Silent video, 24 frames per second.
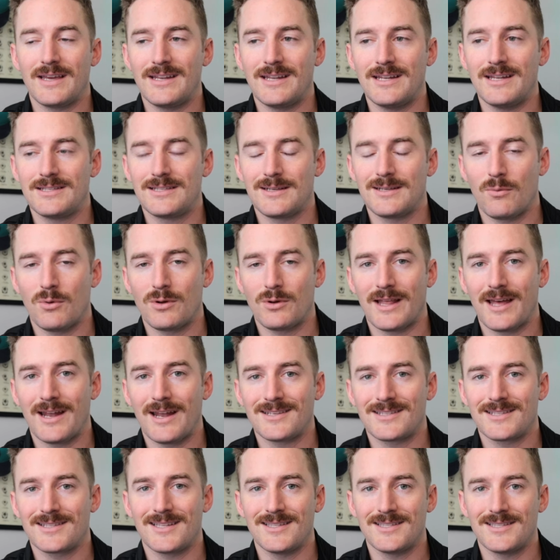They need someone that
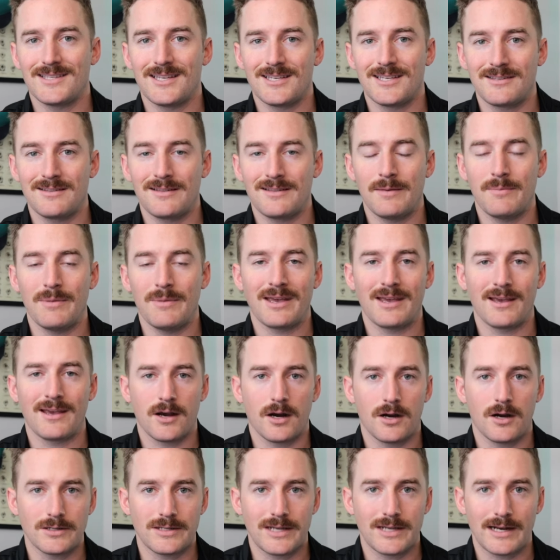is consistently making
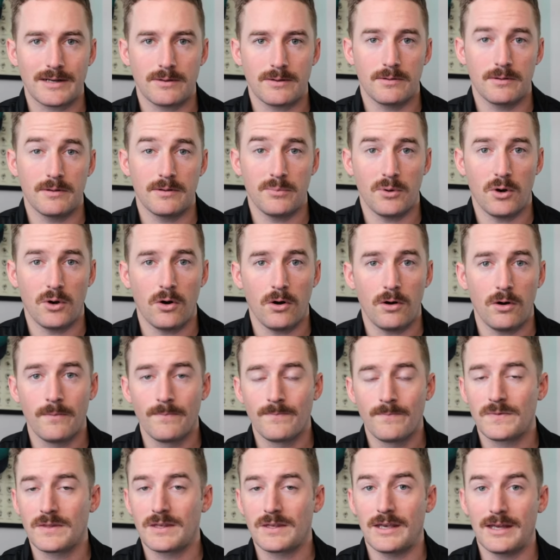contact with the ball
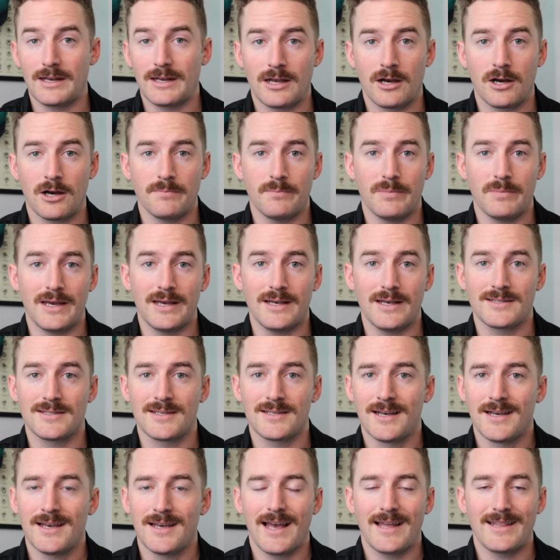getting on
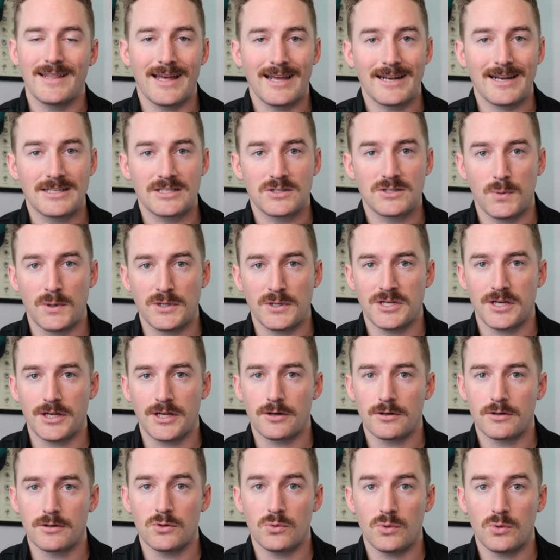base, and that is switch
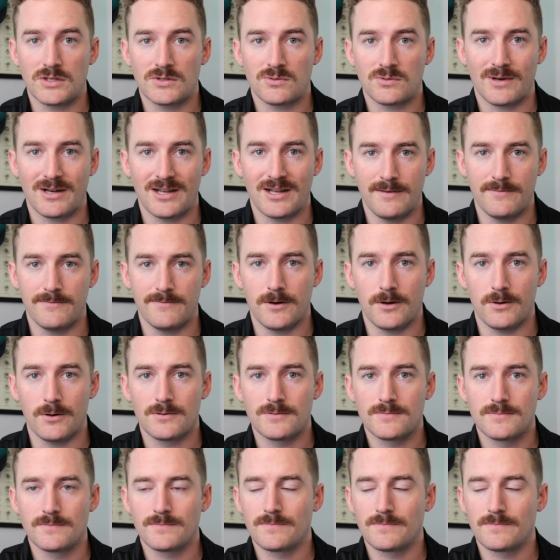hitter Luis Rengifo.